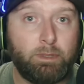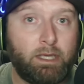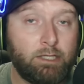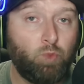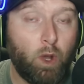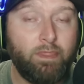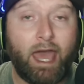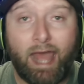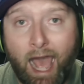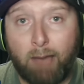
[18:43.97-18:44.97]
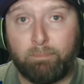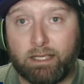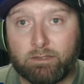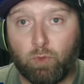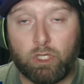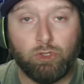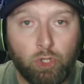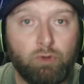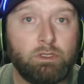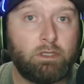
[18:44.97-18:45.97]
Because when that happens, when you
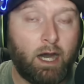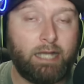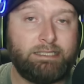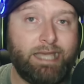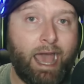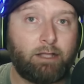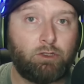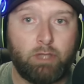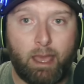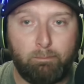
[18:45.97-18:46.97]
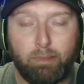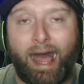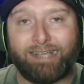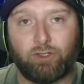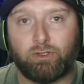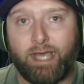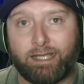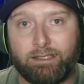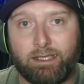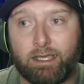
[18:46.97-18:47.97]
lose contact or that, that plaster
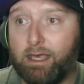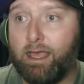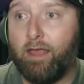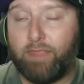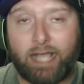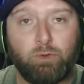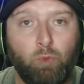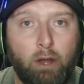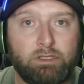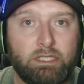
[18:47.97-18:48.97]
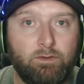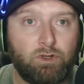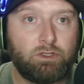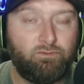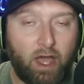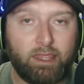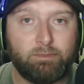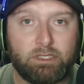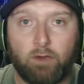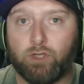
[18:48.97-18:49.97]
technique, that's when wide receivers find
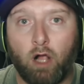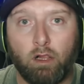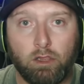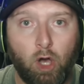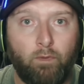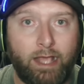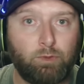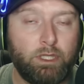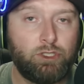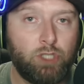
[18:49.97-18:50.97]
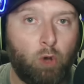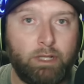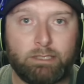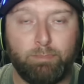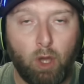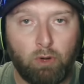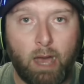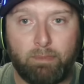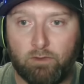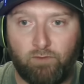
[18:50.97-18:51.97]
themselves all alone. That's when the zone gets blown
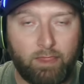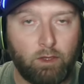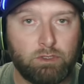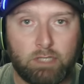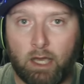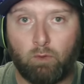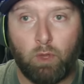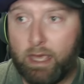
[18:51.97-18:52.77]
up and you find those uh,